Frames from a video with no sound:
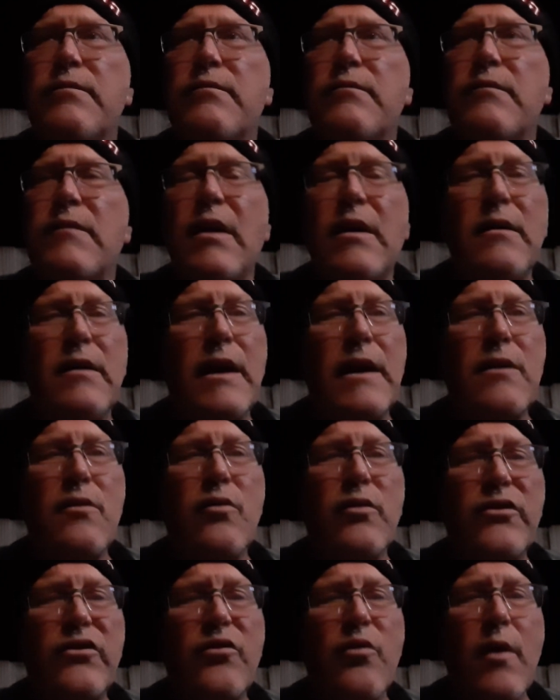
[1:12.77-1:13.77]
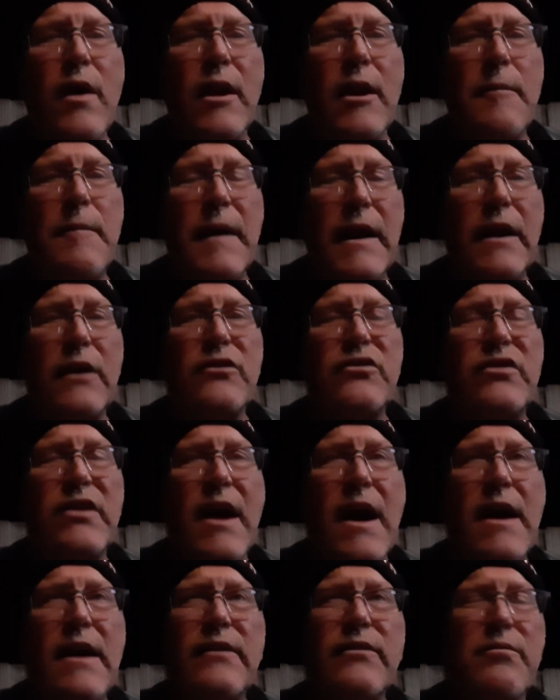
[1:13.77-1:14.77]
my ankle would swell up. I'd
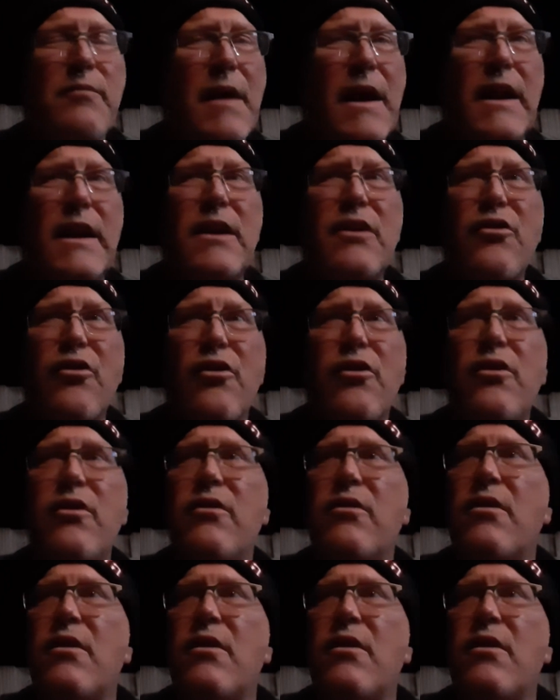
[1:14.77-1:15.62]
exercise, man, it hurt.